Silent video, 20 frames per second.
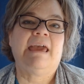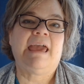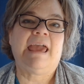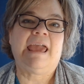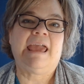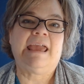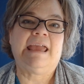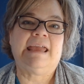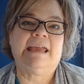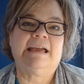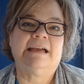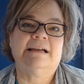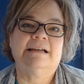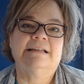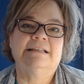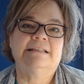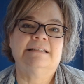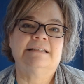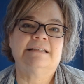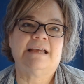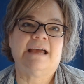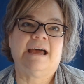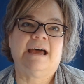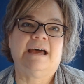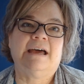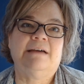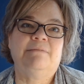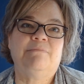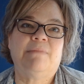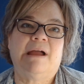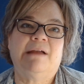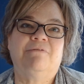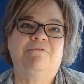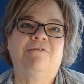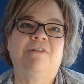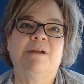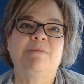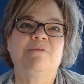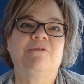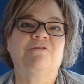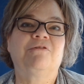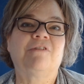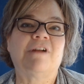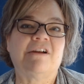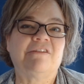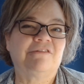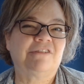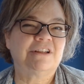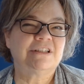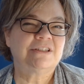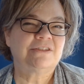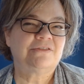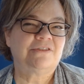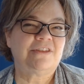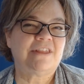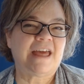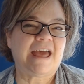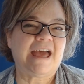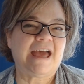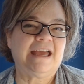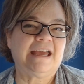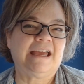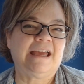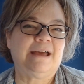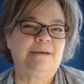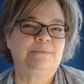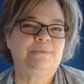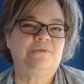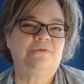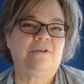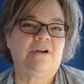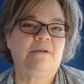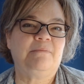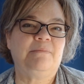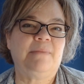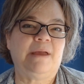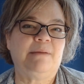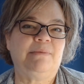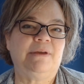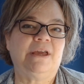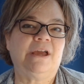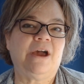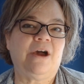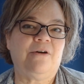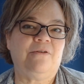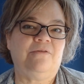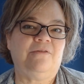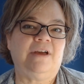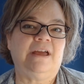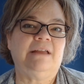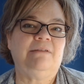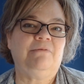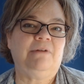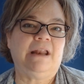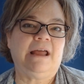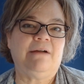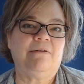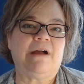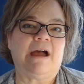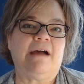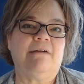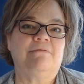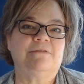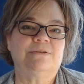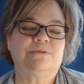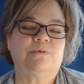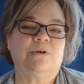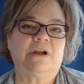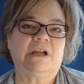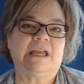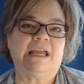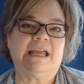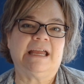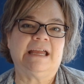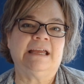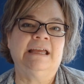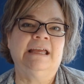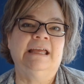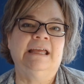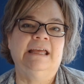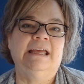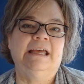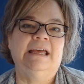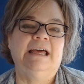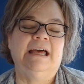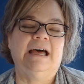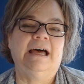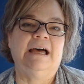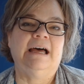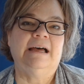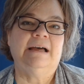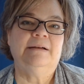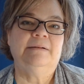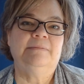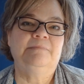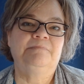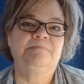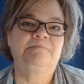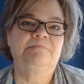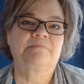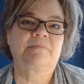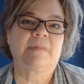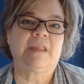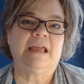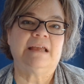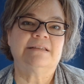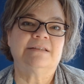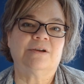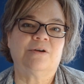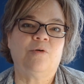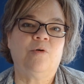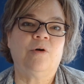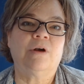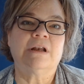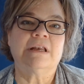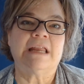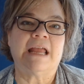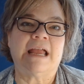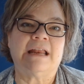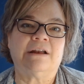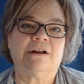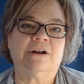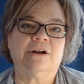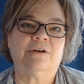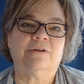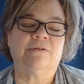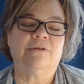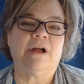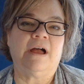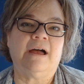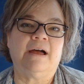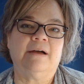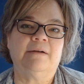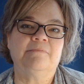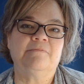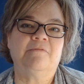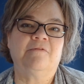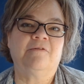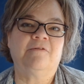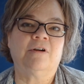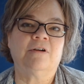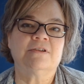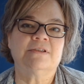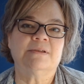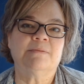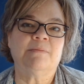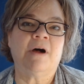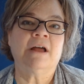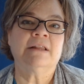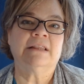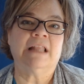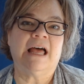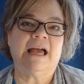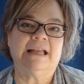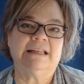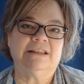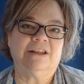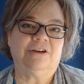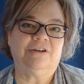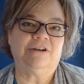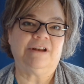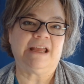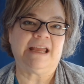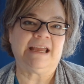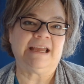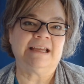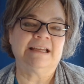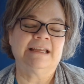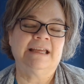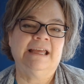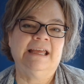And my frame of reference for that comes from maybe COVID, when I was working as a coordinator for some online learning